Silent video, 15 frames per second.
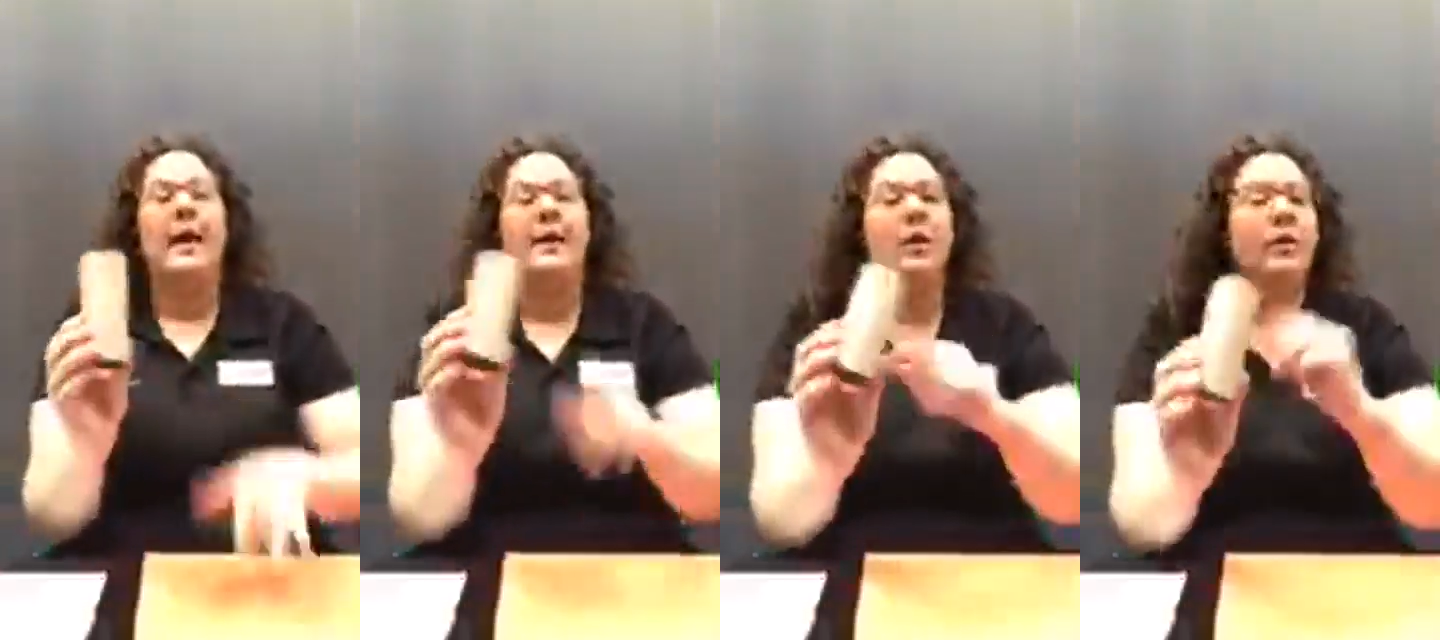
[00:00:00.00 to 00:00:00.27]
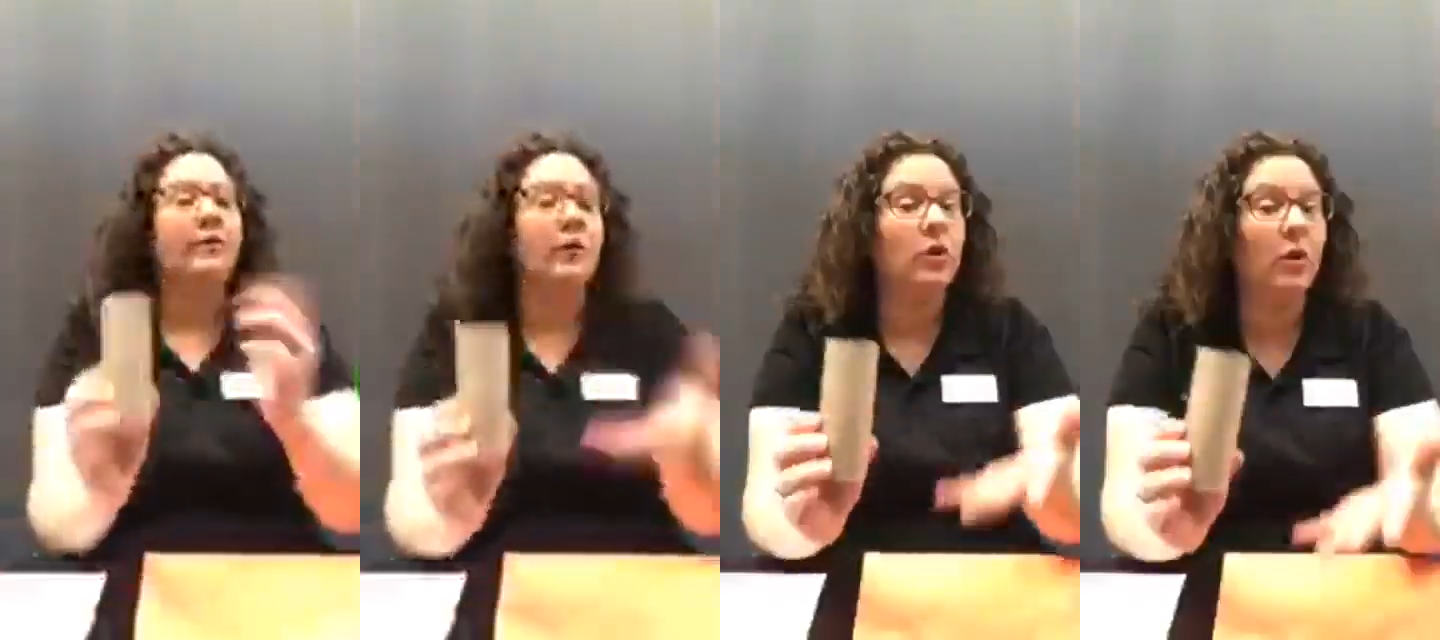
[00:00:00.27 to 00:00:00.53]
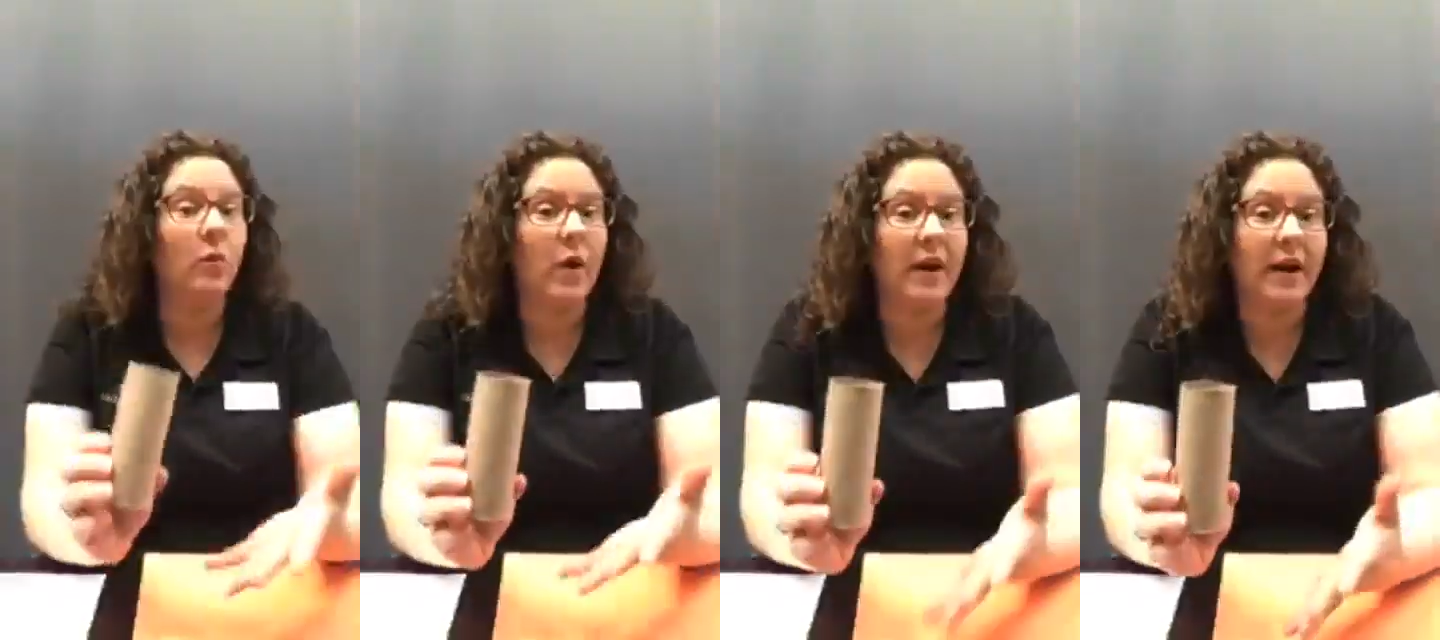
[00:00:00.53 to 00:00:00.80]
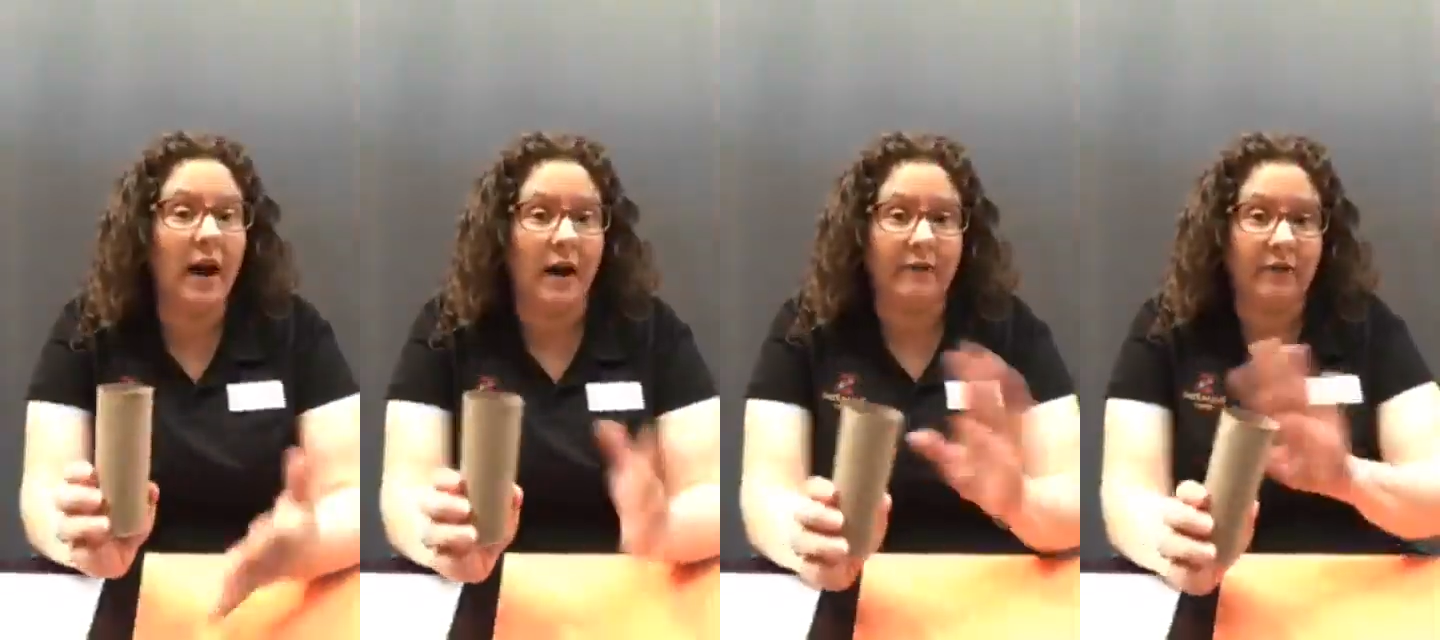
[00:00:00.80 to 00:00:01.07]
Now, if you don't
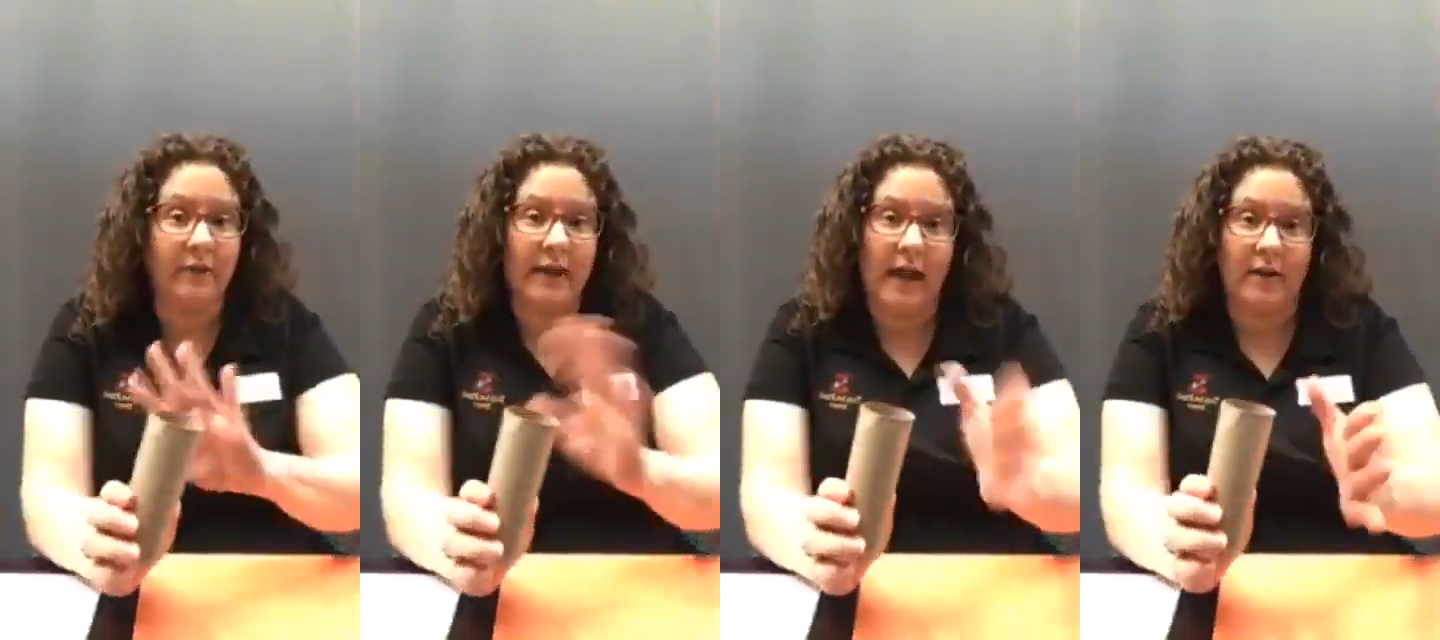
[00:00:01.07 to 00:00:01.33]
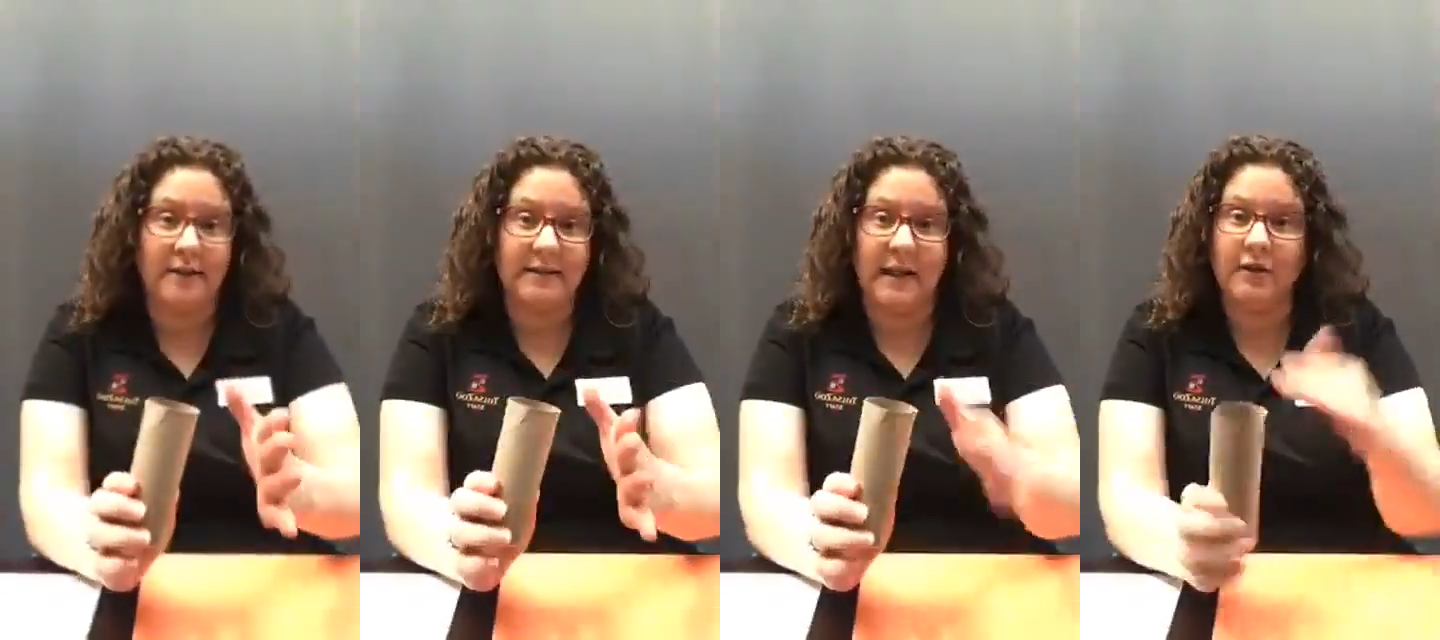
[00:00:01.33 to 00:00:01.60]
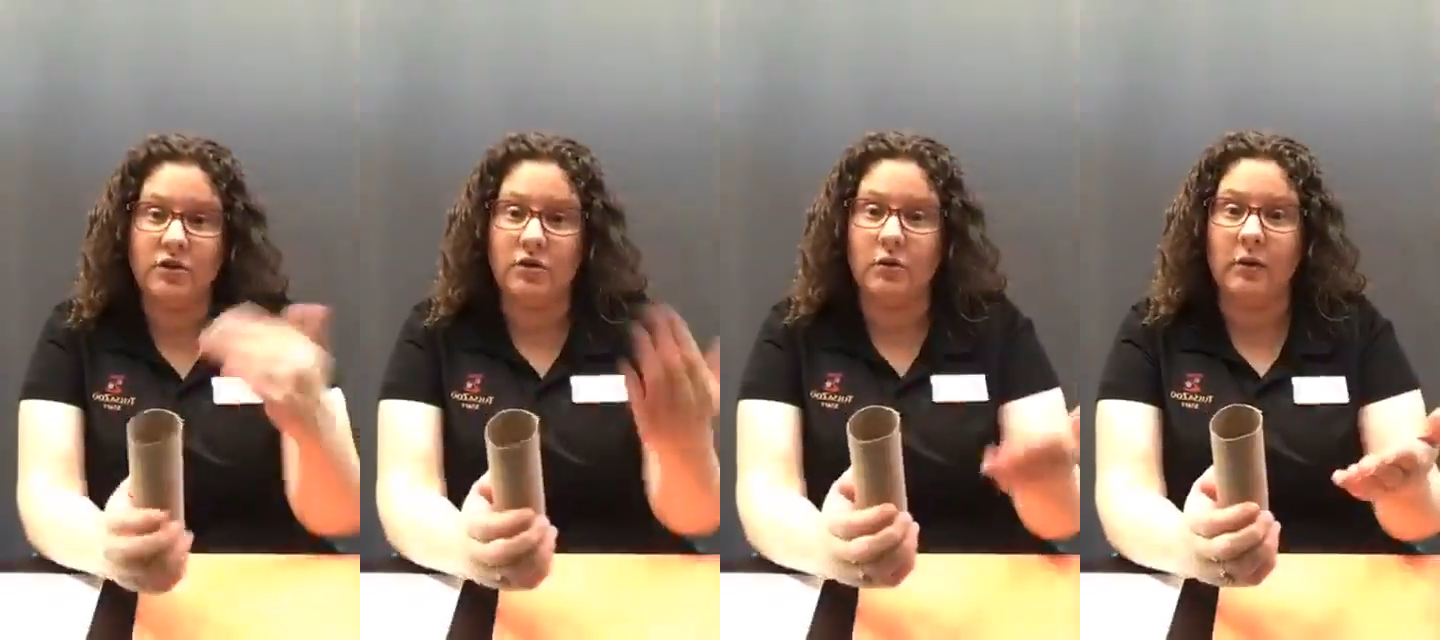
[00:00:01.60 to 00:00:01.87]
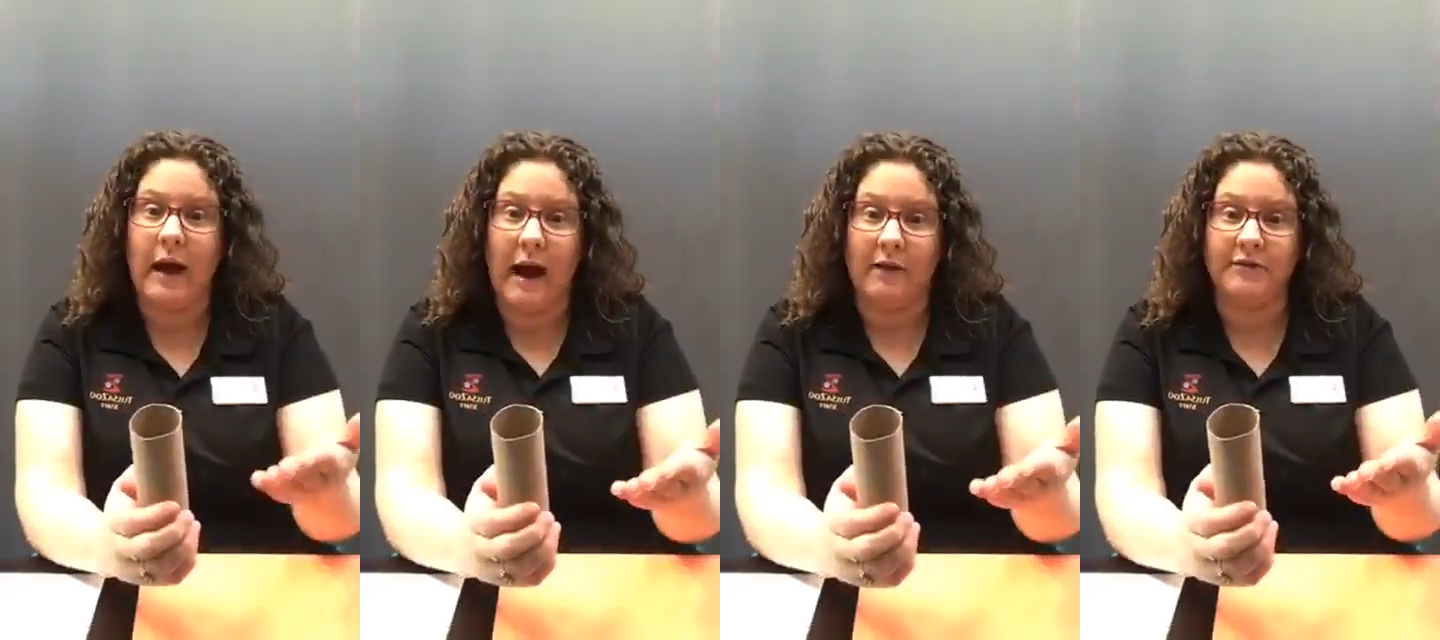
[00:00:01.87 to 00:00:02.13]
wanna cover the outside, you
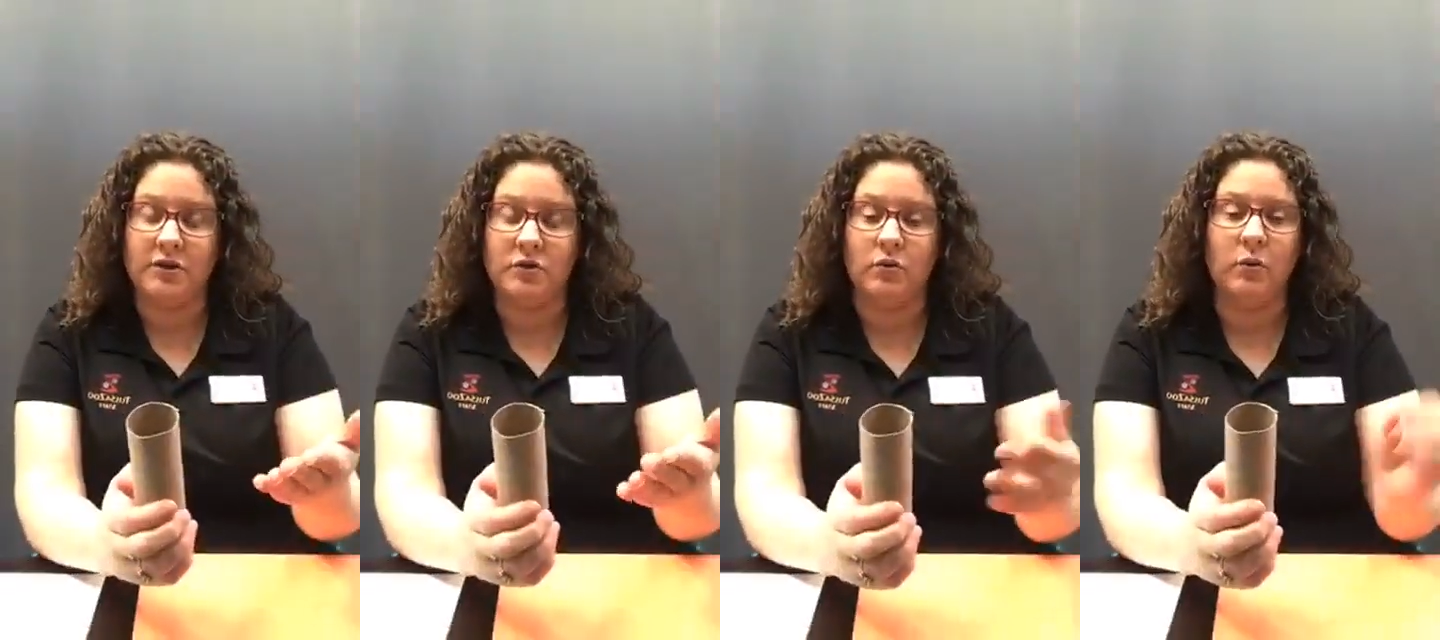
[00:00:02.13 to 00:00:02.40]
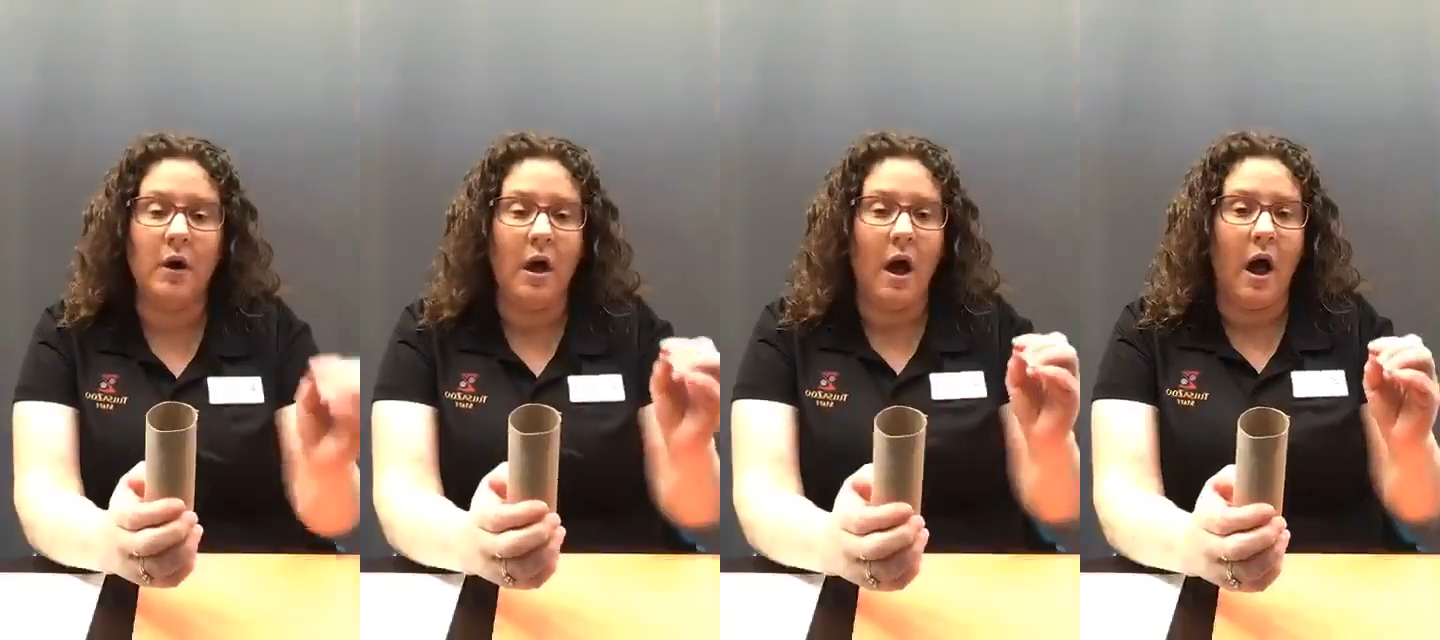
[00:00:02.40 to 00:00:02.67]
don't have to.